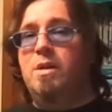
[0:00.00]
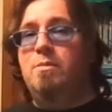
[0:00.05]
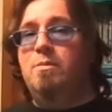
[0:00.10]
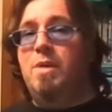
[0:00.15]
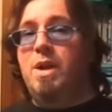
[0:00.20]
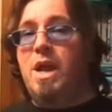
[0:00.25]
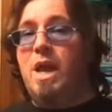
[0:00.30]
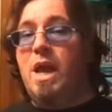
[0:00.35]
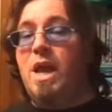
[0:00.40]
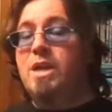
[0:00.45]

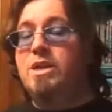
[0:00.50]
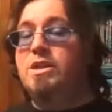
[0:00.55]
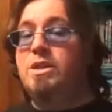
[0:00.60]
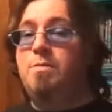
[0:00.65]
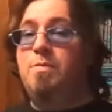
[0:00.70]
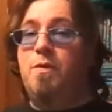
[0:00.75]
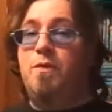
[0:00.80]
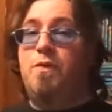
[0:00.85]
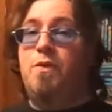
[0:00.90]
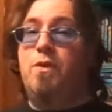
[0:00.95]
But I actually
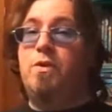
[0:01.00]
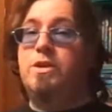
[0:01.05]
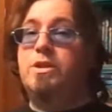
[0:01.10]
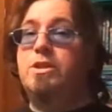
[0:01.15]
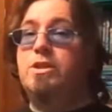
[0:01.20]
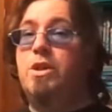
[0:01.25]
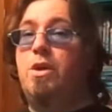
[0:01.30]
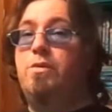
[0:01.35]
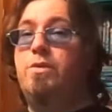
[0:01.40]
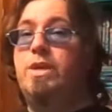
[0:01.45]
prefer it
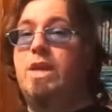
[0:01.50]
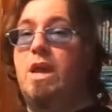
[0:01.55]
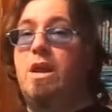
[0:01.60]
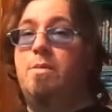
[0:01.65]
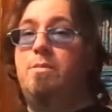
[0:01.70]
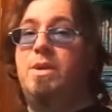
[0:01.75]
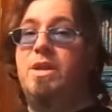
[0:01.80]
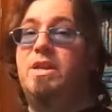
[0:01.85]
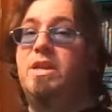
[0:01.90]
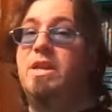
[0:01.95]
slowed down
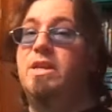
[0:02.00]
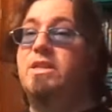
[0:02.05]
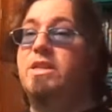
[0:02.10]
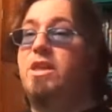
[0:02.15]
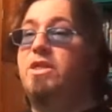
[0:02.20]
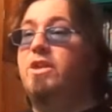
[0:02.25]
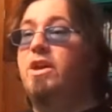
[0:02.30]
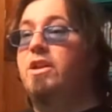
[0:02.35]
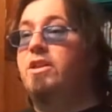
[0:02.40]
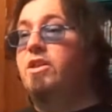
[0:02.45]
a bit because
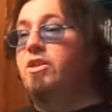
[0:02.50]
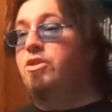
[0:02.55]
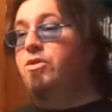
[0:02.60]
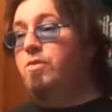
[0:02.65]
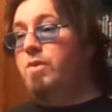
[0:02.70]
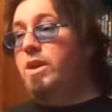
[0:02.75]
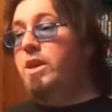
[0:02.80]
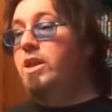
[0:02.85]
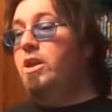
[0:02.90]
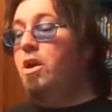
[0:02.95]
I thought the
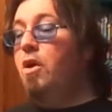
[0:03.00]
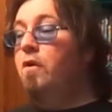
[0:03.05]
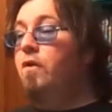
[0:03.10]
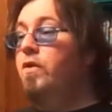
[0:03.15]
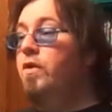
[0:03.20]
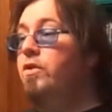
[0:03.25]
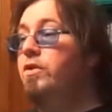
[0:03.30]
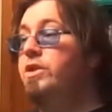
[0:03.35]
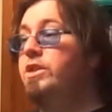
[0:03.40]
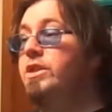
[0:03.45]
3DO
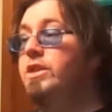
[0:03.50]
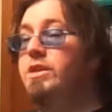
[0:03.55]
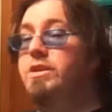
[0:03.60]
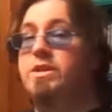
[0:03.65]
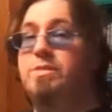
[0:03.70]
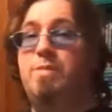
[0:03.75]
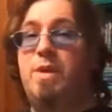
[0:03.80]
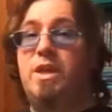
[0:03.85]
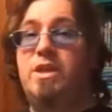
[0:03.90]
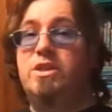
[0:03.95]
version, the
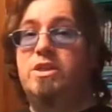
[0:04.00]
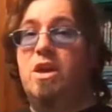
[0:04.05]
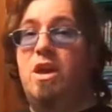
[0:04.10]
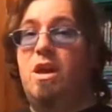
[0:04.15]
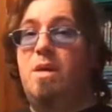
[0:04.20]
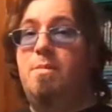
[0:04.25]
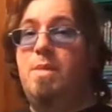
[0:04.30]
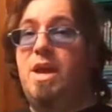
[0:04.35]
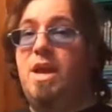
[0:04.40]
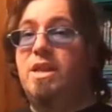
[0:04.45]
space
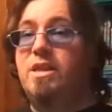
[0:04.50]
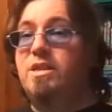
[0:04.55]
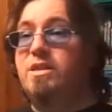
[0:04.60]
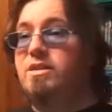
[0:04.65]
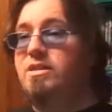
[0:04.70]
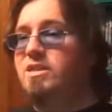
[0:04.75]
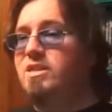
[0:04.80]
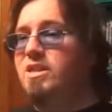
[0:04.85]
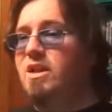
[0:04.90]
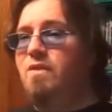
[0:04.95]
combat
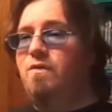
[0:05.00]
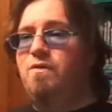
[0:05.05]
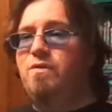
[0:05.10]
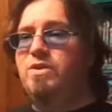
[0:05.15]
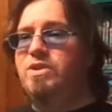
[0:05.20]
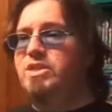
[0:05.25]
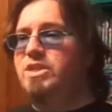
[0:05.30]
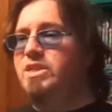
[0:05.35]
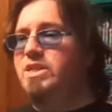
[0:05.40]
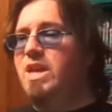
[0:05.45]
stuff,
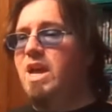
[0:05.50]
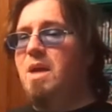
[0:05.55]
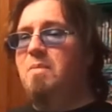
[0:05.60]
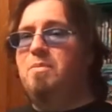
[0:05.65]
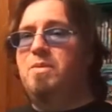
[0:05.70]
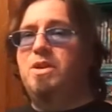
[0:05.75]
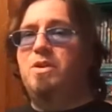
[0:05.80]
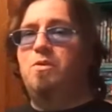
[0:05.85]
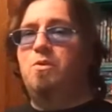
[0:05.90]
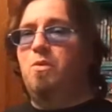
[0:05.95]
was just
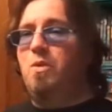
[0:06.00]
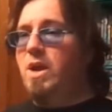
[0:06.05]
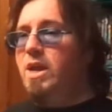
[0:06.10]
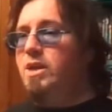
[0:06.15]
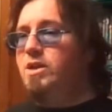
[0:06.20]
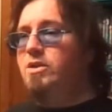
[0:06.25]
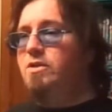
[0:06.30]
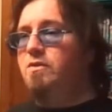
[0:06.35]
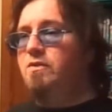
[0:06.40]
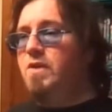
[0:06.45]
happening
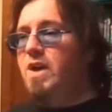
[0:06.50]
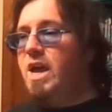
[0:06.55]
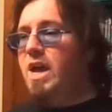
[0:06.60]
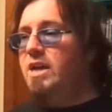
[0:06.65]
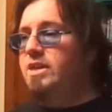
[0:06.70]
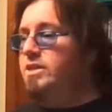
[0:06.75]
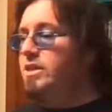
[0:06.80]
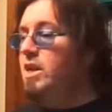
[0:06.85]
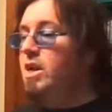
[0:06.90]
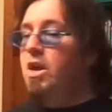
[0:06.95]
way too
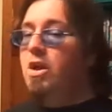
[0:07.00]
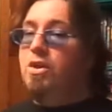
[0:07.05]
fast.